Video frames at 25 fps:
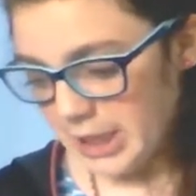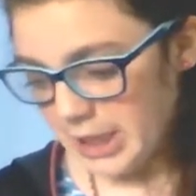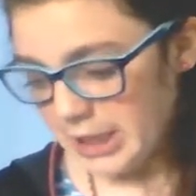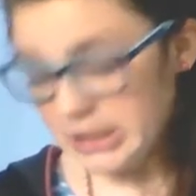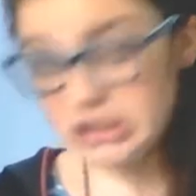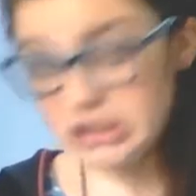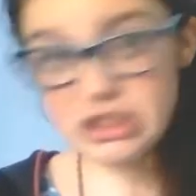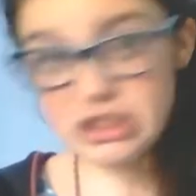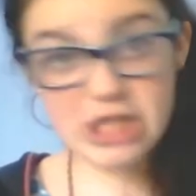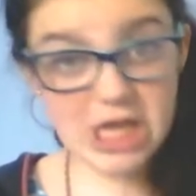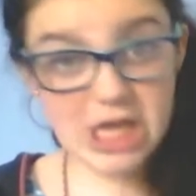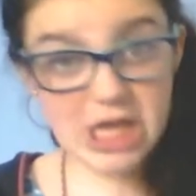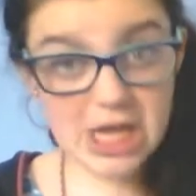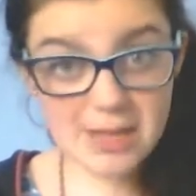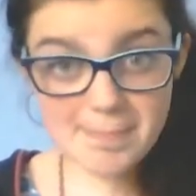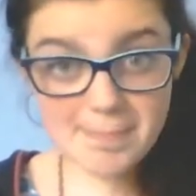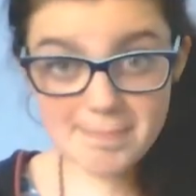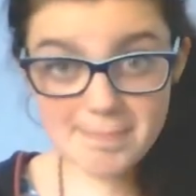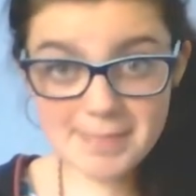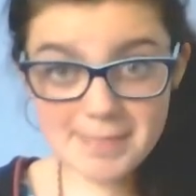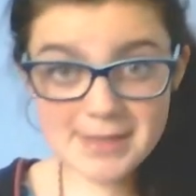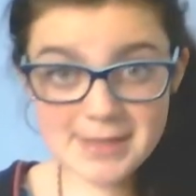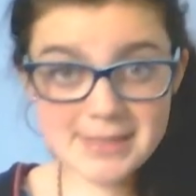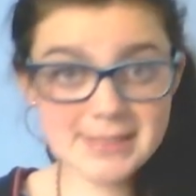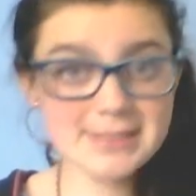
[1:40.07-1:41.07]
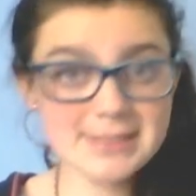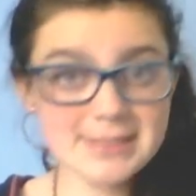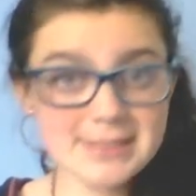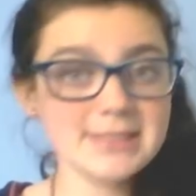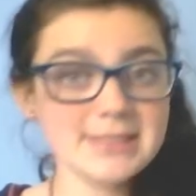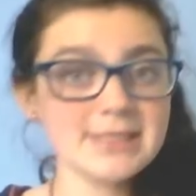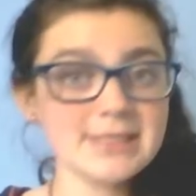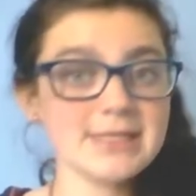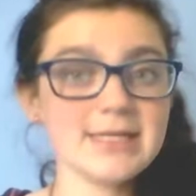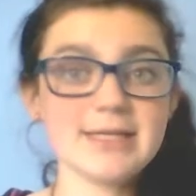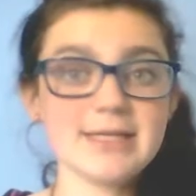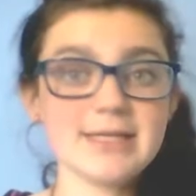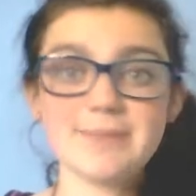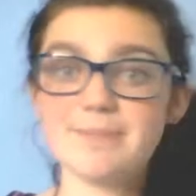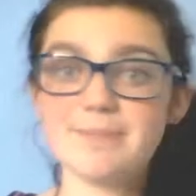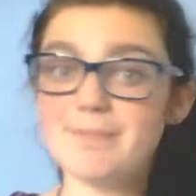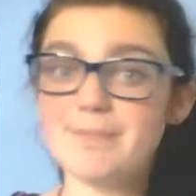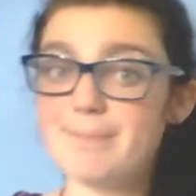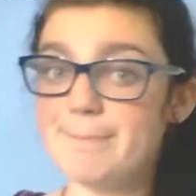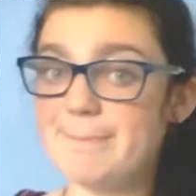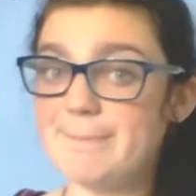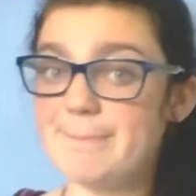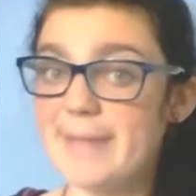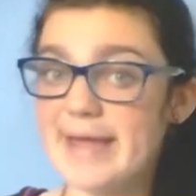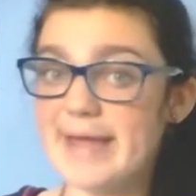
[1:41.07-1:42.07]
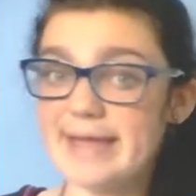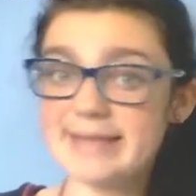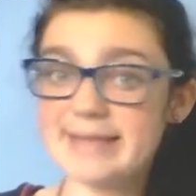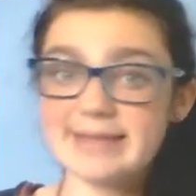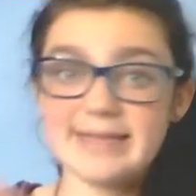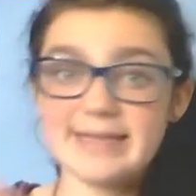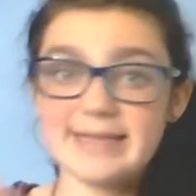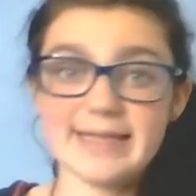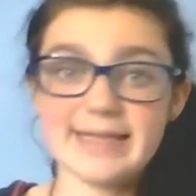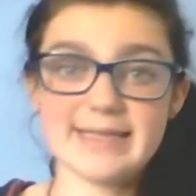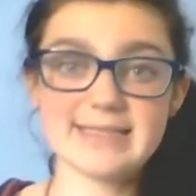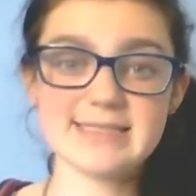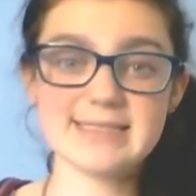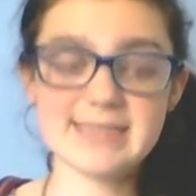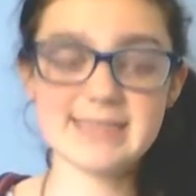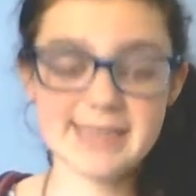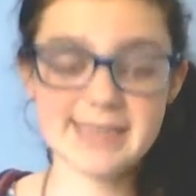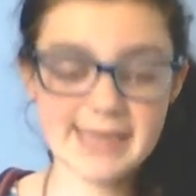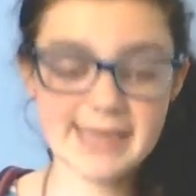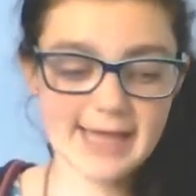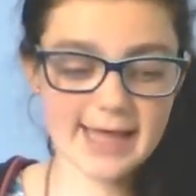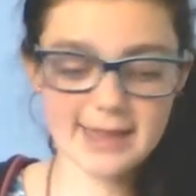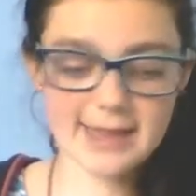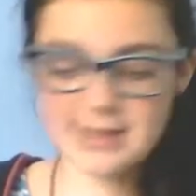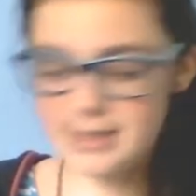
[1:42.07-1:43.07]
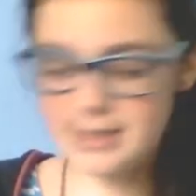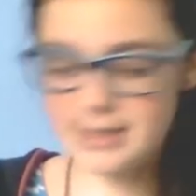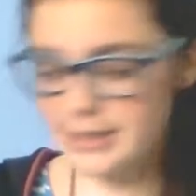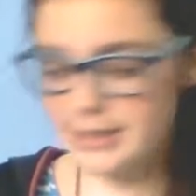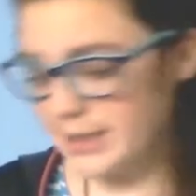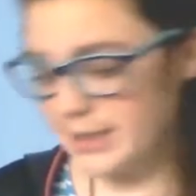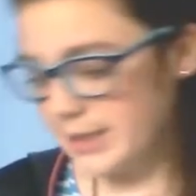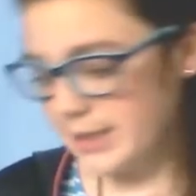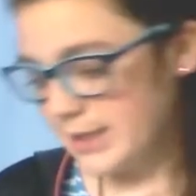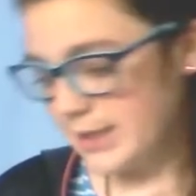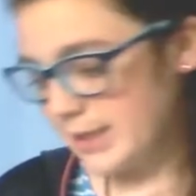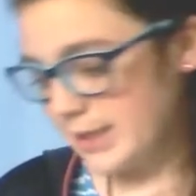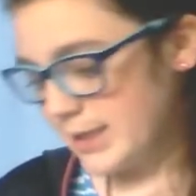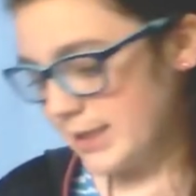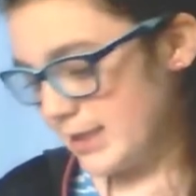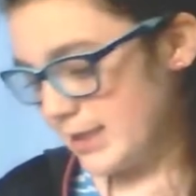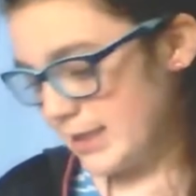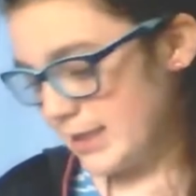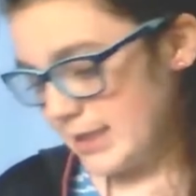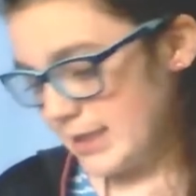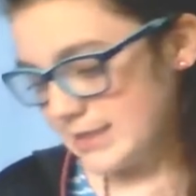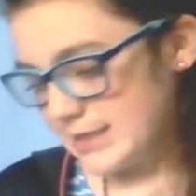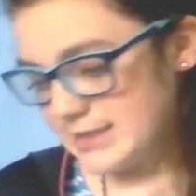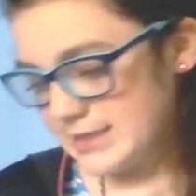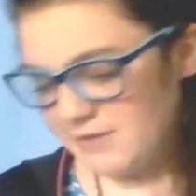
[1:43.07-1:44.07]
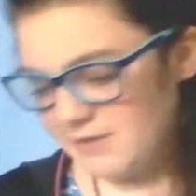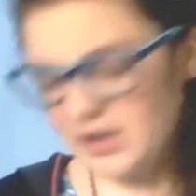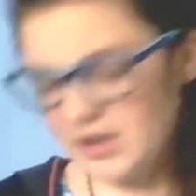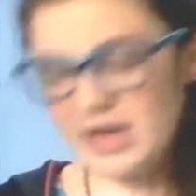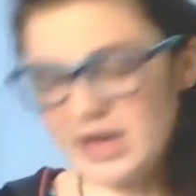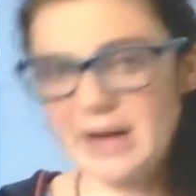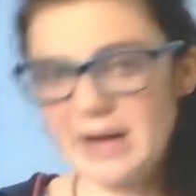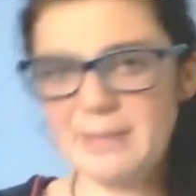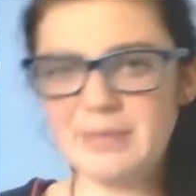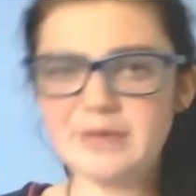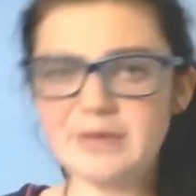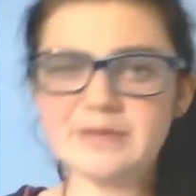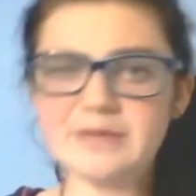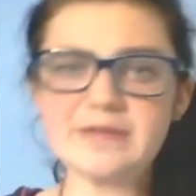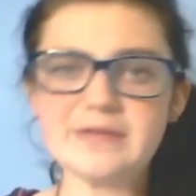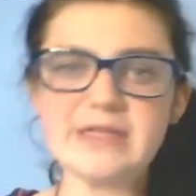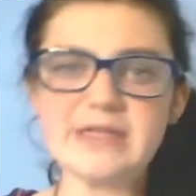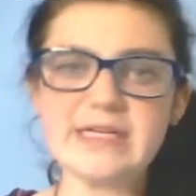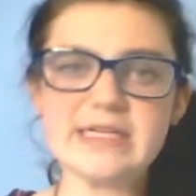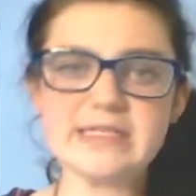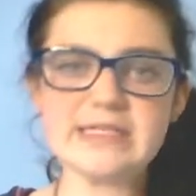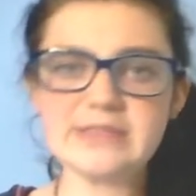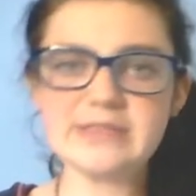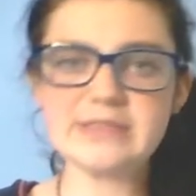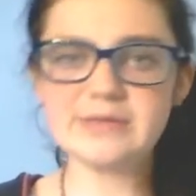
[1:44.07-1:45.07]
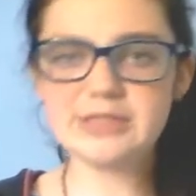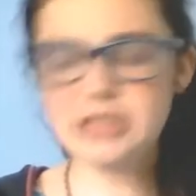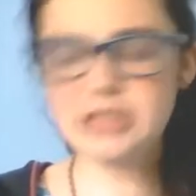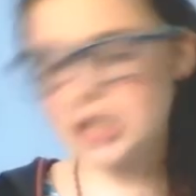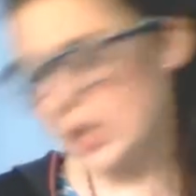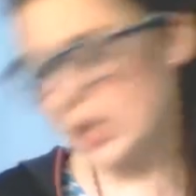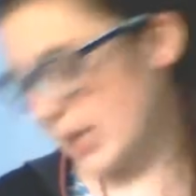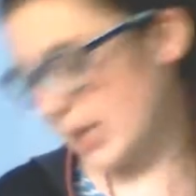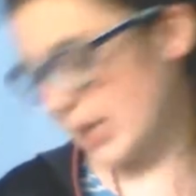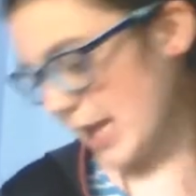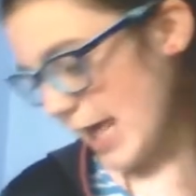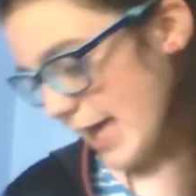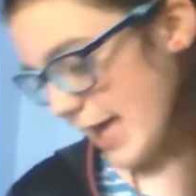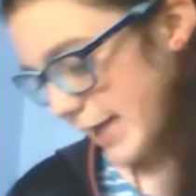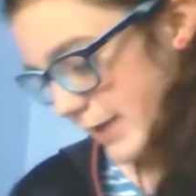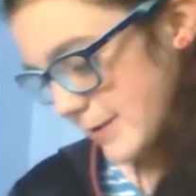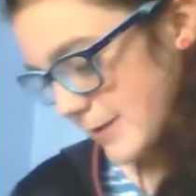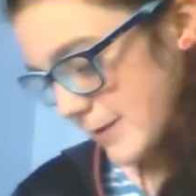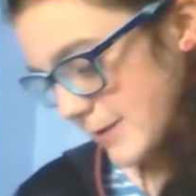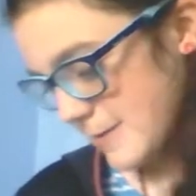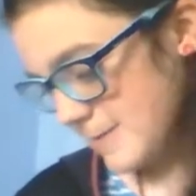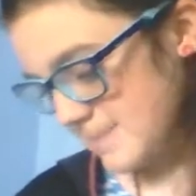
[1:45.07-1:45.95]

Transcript: cheap, mainly together, except for a couple of these which are like,